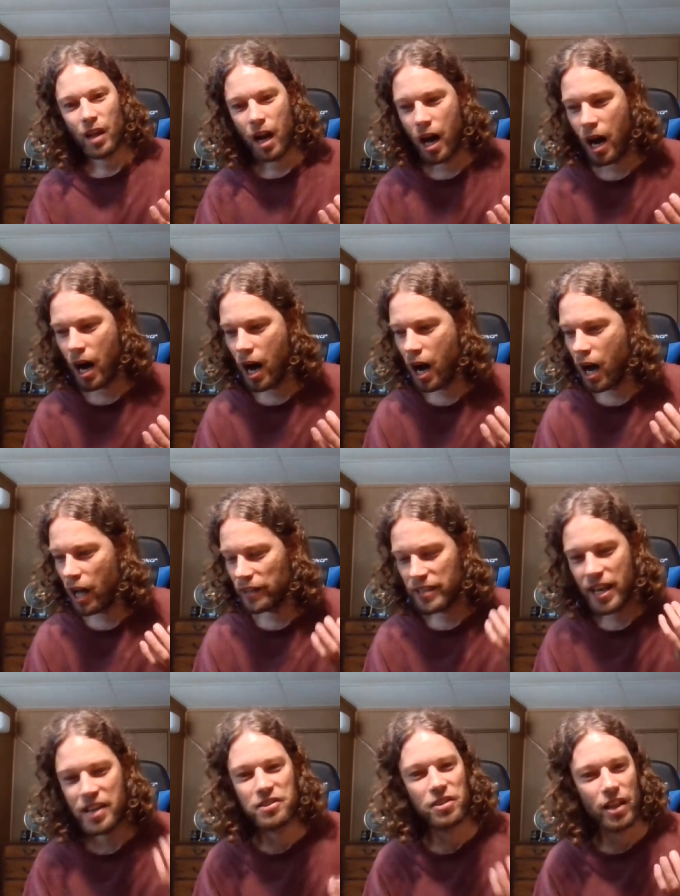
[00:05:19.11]
uh,
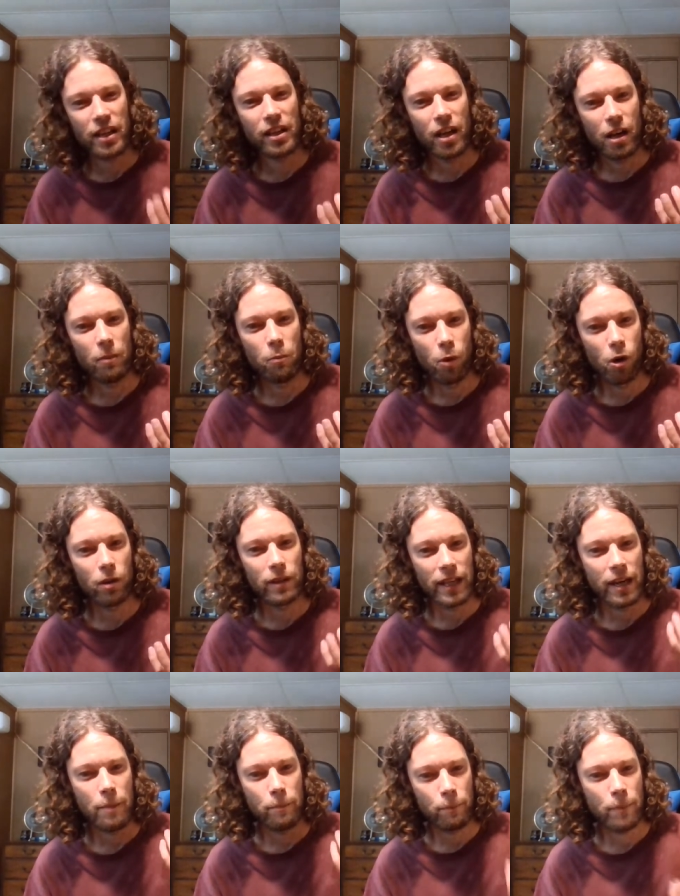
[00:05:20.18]
tastes like a uh, more
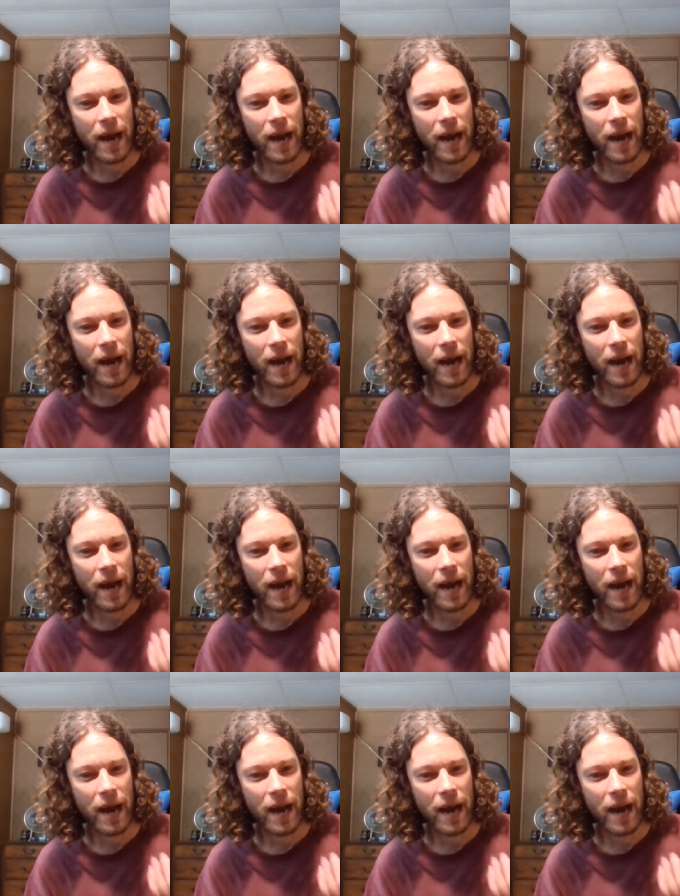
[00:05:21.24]
like a